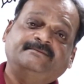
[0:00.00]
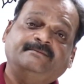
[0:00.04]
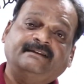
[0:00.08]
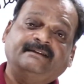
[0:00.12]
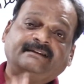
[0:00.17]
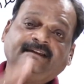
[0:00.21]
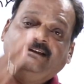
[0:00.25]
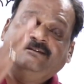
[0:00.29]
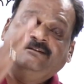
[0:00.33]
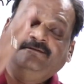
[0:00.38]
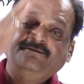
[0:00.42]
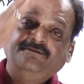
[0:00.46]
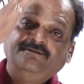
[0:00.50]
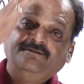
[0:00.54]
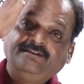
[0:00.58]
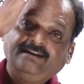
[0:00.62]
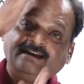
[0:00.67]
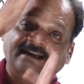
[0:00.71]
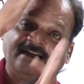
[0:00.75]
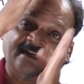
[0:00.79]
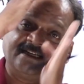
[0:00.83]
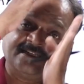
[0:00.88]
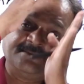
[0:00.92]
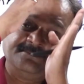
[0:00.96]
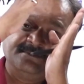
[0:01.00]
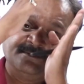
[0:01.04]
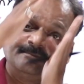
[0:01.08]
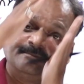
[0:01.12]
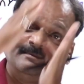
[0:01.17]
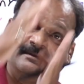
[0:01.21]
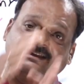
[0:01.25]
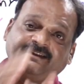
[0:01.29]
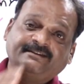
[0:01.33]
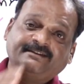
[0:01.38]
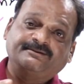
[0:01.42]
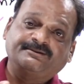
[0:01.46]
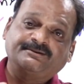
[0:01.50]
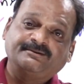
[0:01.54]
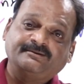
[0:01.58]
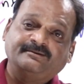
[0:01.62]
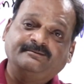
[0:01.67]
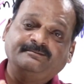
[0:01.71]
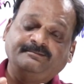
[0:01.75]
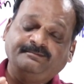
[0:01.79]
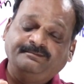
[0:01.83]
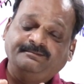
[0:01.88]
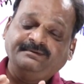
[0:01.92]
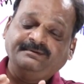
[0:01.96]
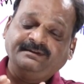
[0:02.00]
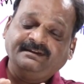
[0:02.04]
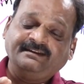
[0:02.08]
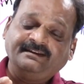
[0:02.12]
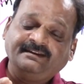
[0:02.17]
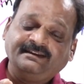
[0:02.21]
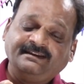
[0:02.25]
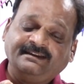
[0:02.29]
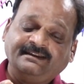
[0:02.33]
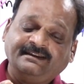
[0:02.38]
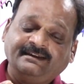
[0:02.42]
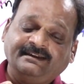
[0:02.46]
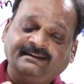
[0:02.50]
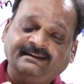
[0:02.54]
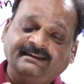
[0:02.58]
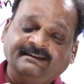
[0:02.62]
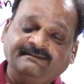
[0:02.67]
but every atomic plane should be